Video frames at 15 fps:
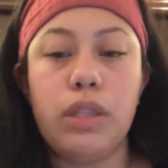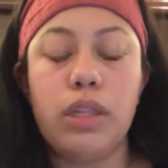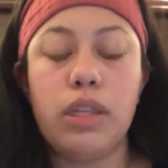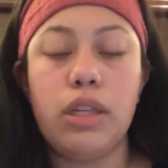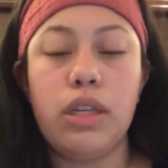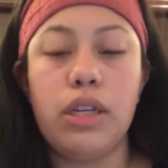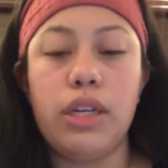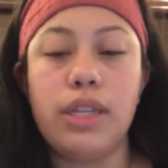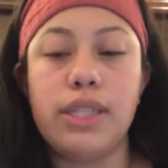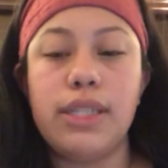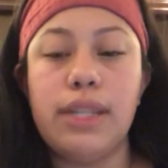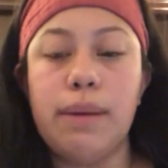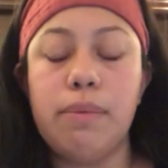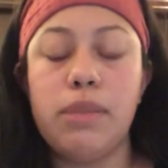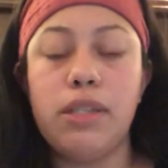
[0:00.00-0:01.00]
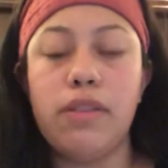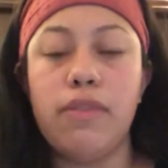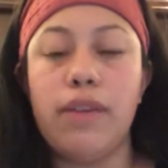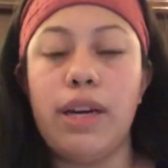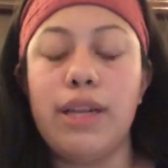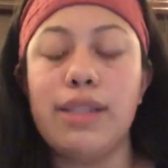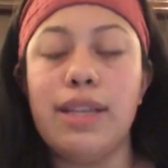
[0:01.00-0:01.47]
he accepts the
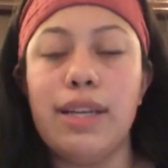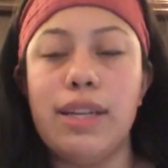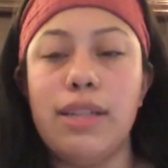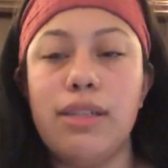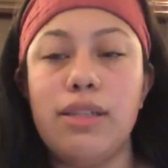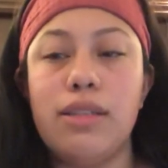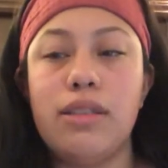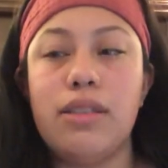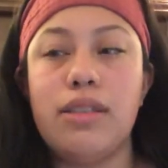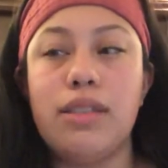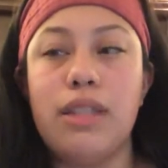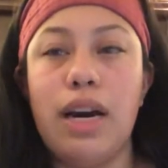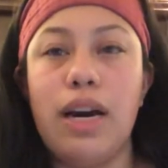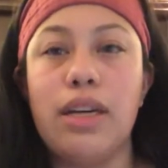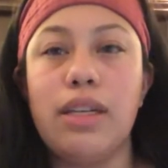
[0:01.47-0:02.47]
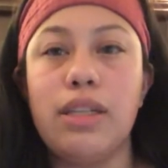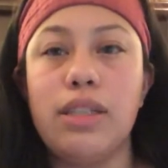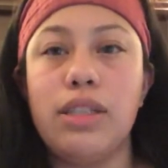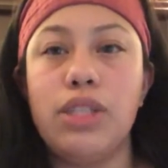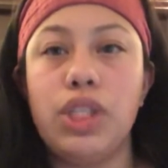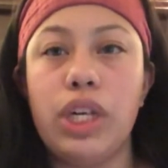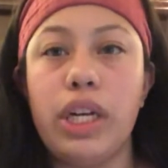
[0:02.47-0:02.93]
fact that it's not going
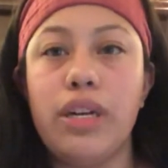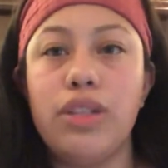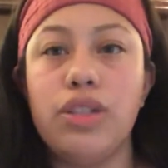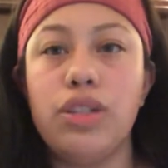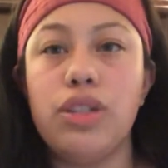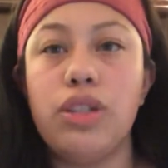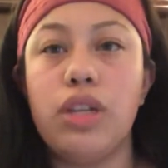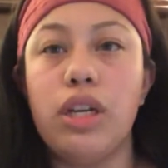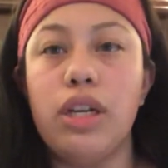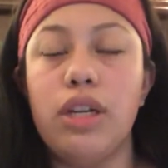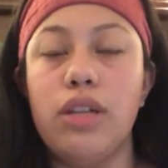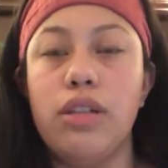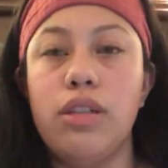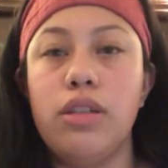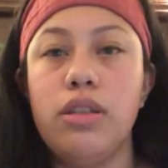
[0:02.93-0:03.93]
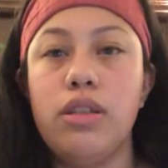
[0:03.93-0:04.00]
to change. And